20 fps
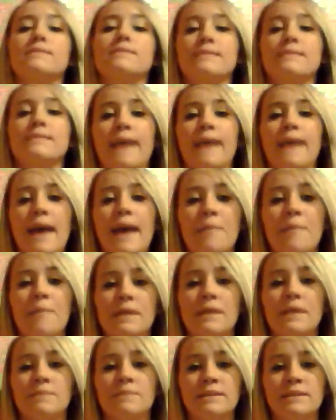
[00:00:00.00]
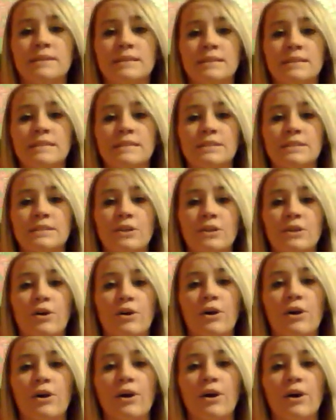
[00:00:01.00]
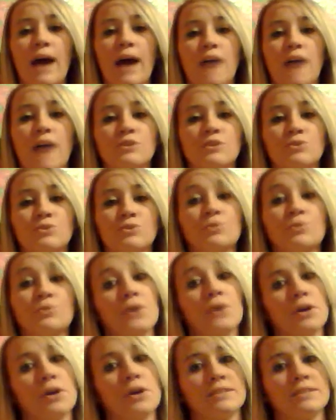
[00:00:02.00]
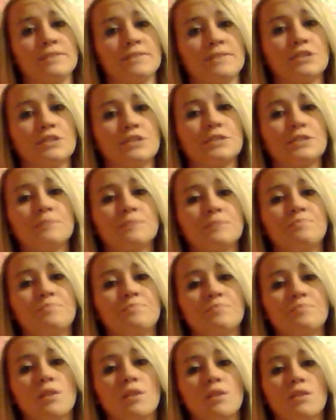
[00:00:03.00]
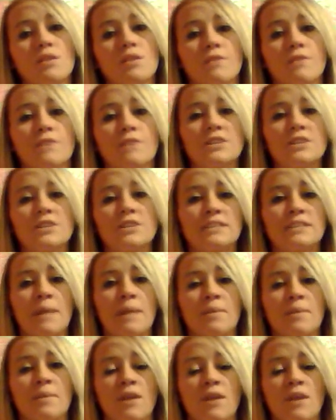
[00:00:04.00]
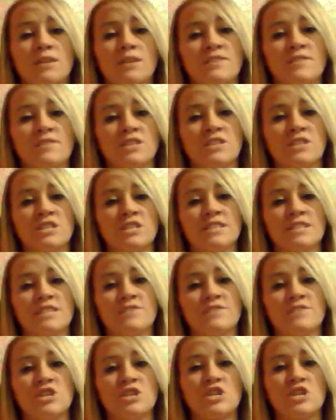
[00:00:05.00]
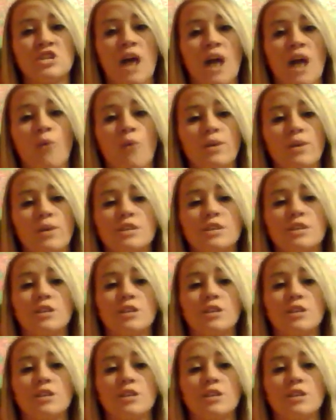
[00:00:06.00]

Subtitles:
Today I'm going to be teaching you all how to do long division. The first step in long division is figuring out which